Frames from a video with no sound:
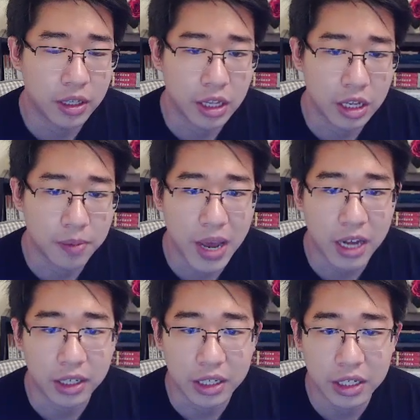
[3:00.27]
in a
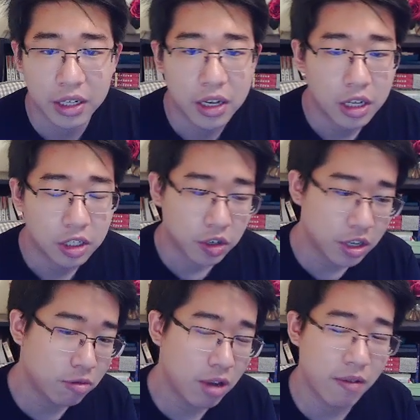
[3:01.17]
bad lead. So
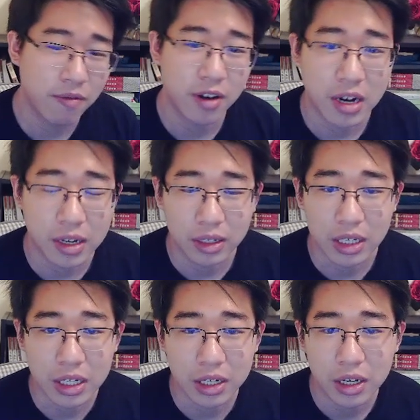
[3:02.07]
here we have a very good
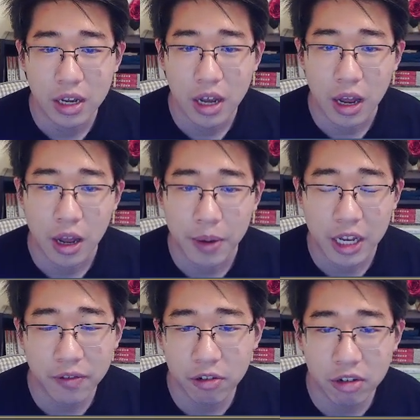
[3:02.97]
lead. I
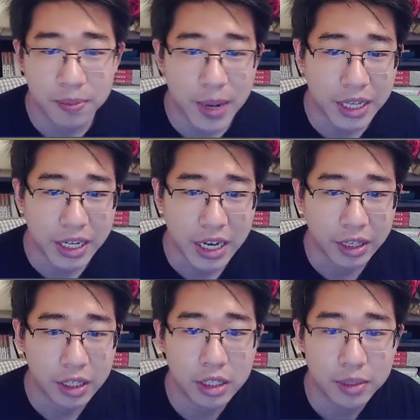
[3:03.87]
definitely want to maintain
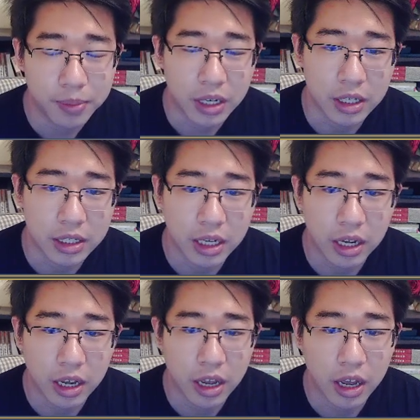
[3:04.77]
this because
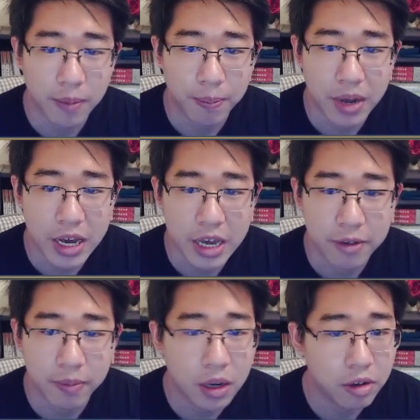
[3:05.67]
my
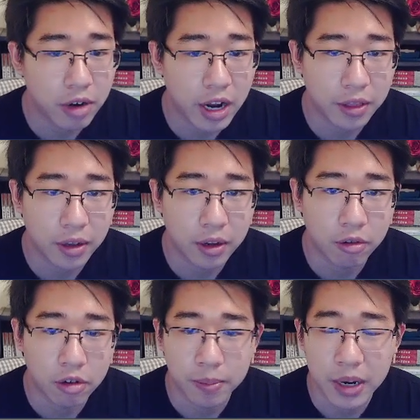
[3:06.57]
Poliwrath
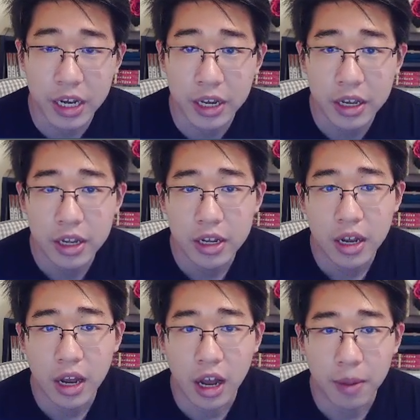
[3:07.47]
or my
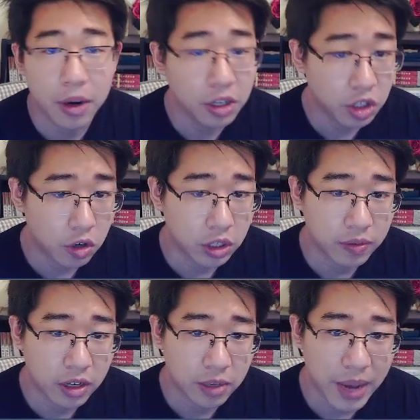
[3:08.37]
Politoed is
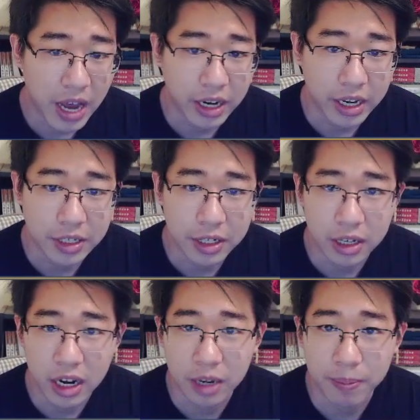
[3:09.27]
very bad against
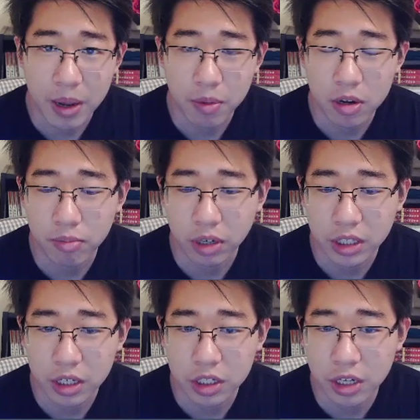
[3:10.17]
it, and my opponent brings
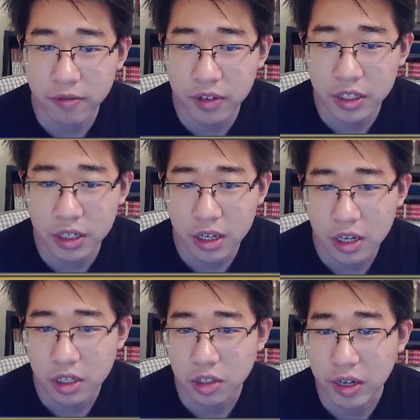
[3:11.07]
out Stunfisk,
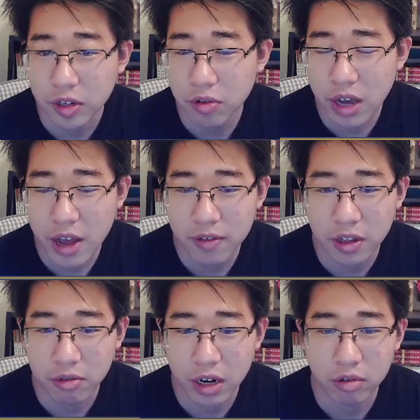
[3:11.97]
so I do have a
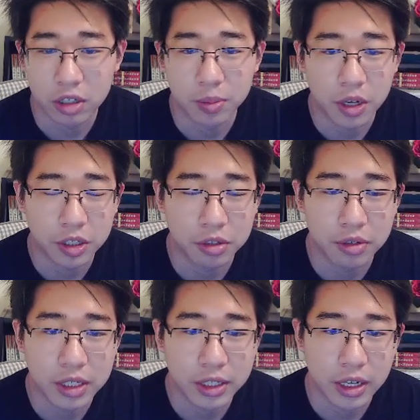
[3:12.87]
direct response to
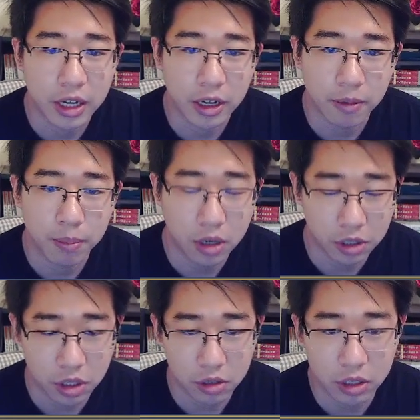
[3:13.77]
this.
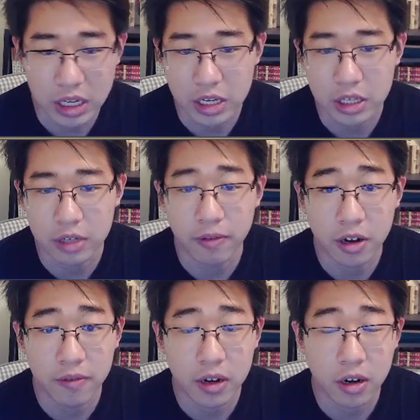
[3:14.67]
Politoed is
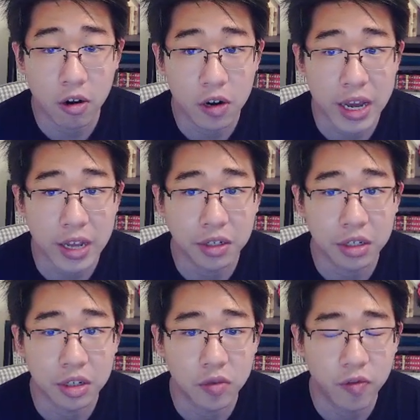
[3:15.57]
very hard to
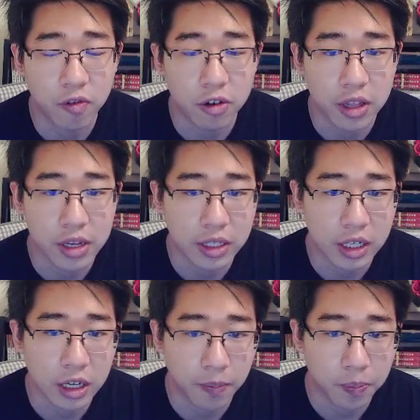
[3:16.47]
answer for this
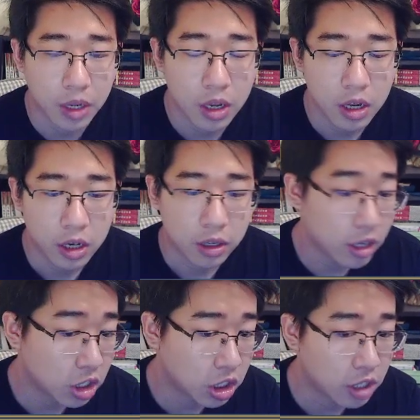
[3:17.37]

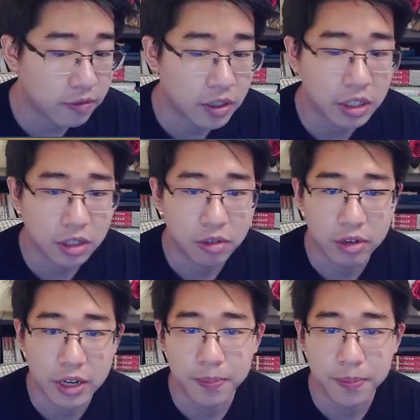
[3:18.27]
Galarian Stunfisk, right?